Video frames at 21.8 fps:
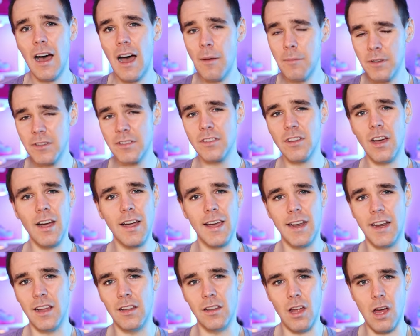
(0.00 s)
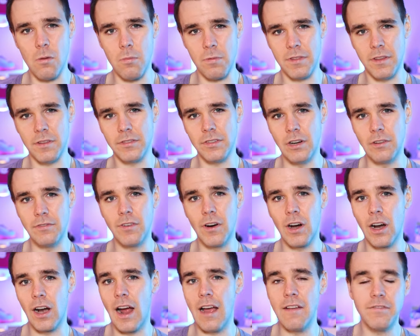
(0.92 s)
I'm just not getting along with it so
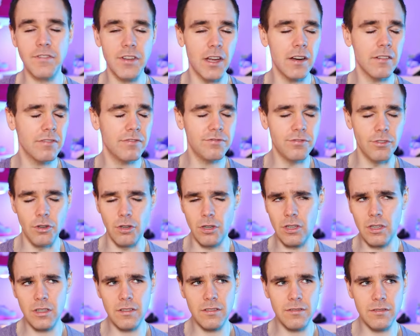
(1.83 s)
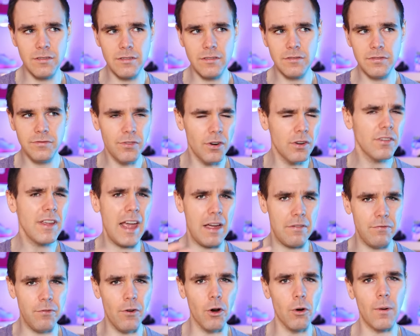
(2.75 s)
far. I've done four
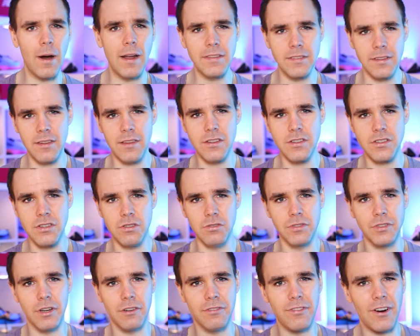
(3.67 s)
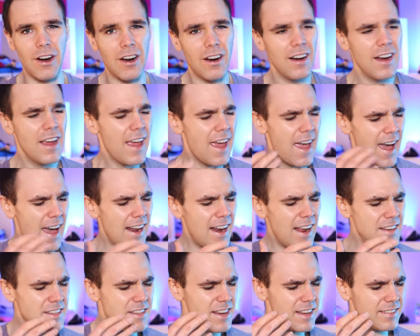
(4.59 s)
runs in this shoe so far,
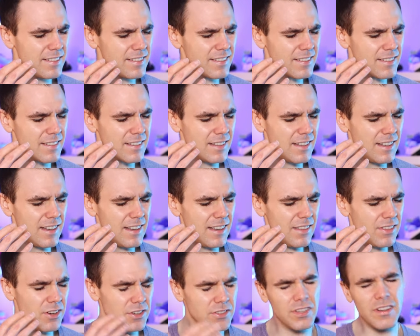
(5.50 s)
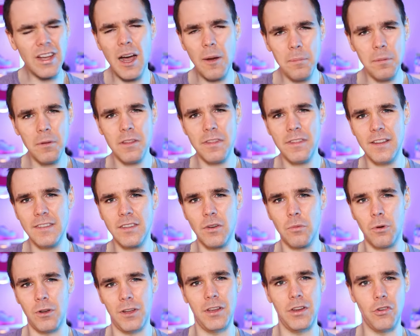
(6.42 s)
and there's a couple of things
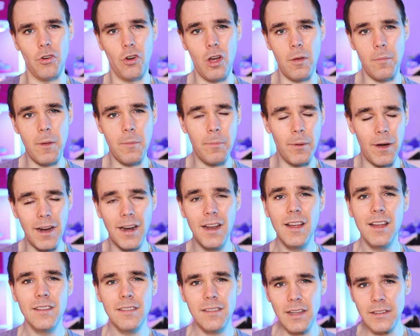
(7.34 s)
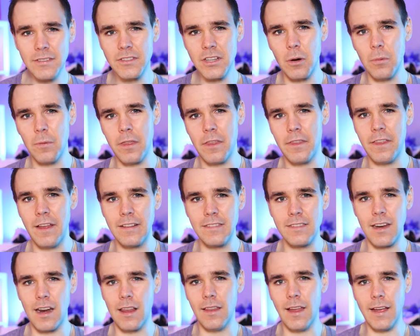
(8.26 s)
that really annoy me, but let's start with the
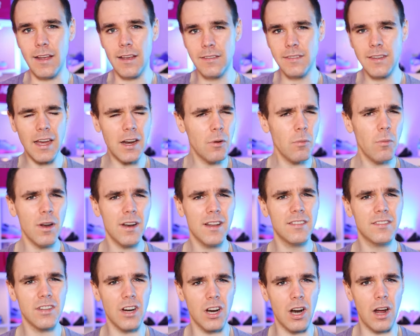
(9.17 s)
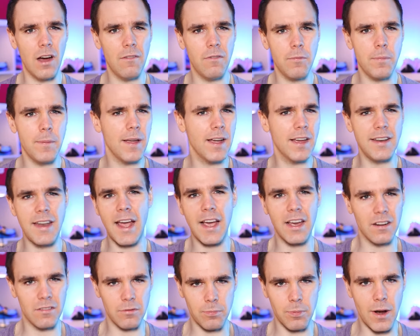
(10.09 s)
things that I like, because I don't want to start off being a
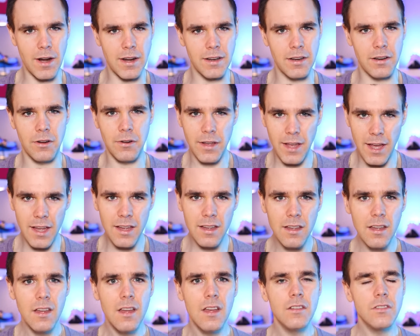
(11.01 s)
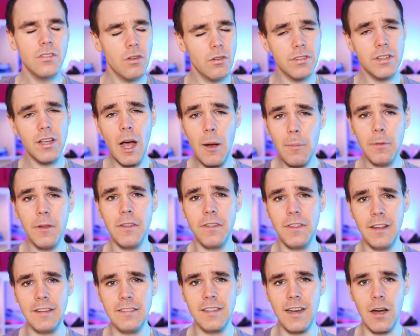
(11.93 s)
negative Brendon, okay? So a couple of
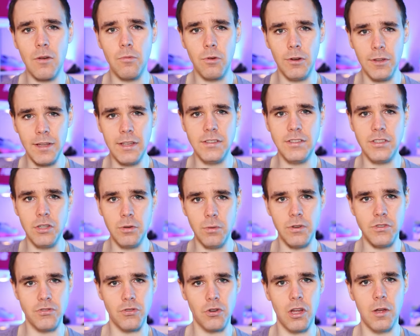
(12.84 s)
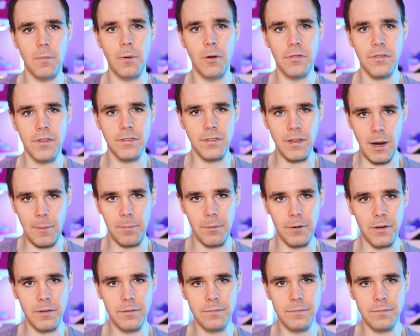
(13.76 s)
things that I really do enjoy about this upper.